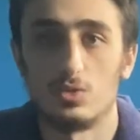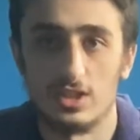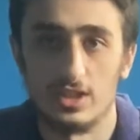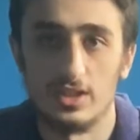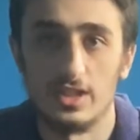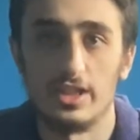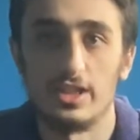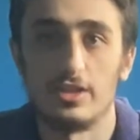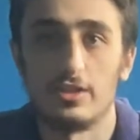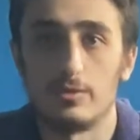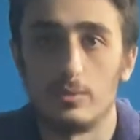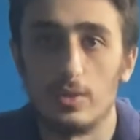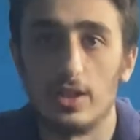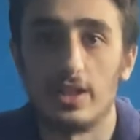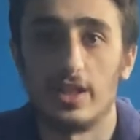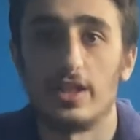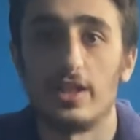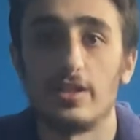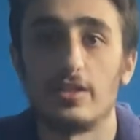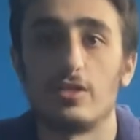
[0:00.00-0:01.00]
today went
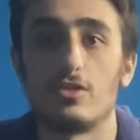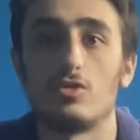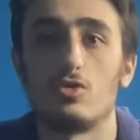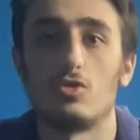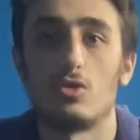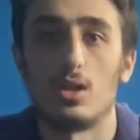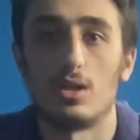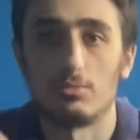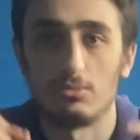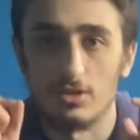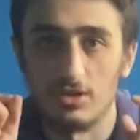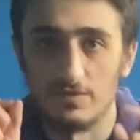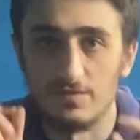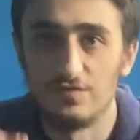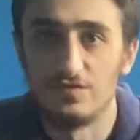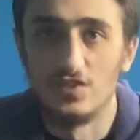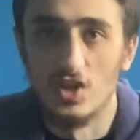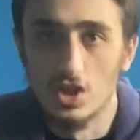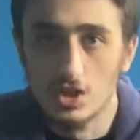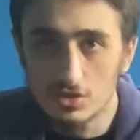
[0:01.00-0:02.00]
ahead and dropped the
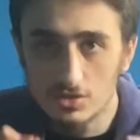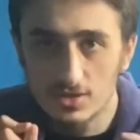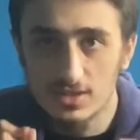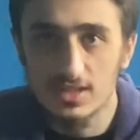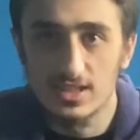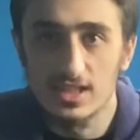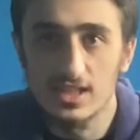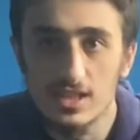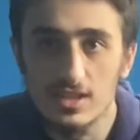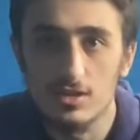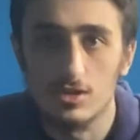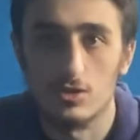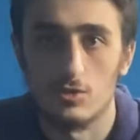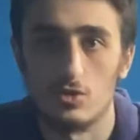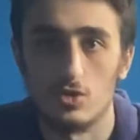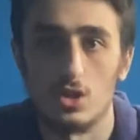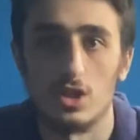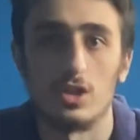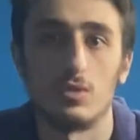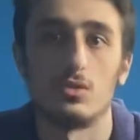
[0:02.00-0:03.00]
first teaser
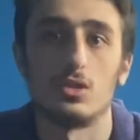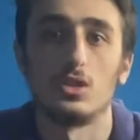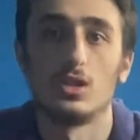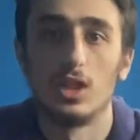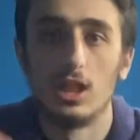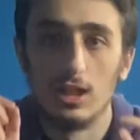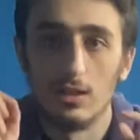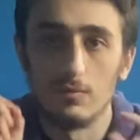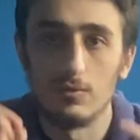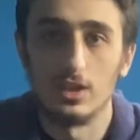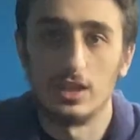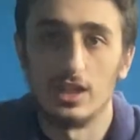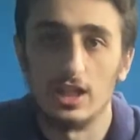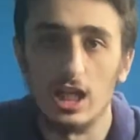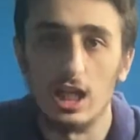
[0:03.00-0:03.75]
trailer for the